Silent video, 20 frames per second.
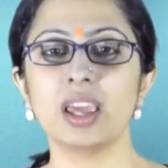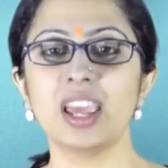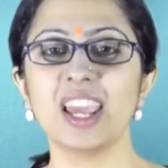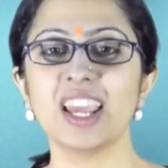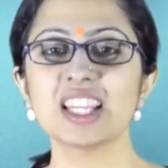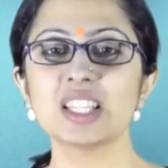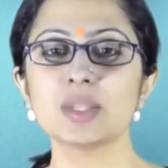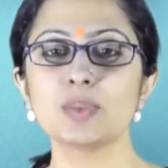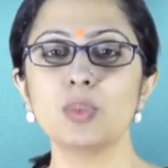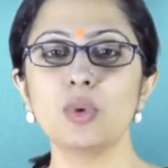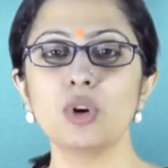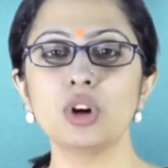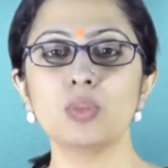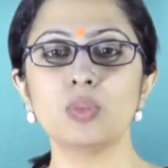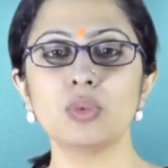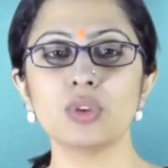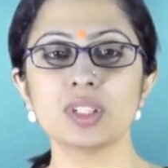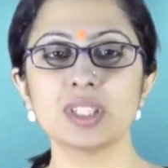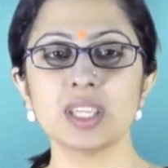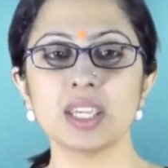export
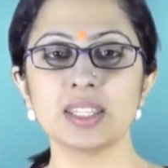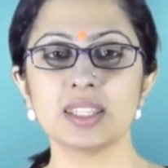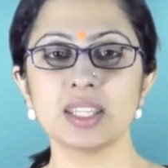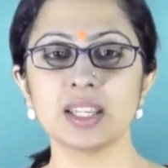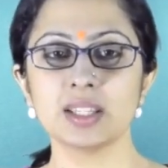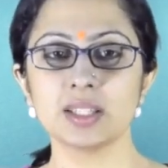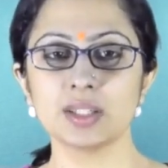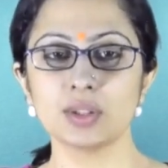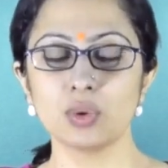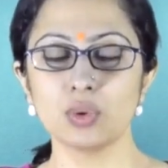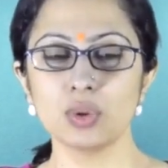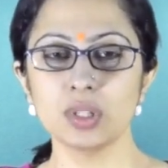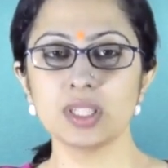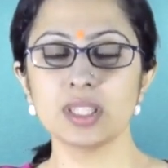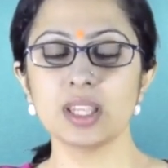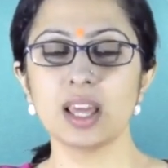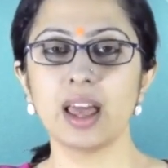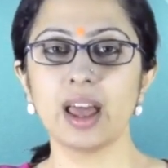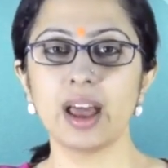processing zones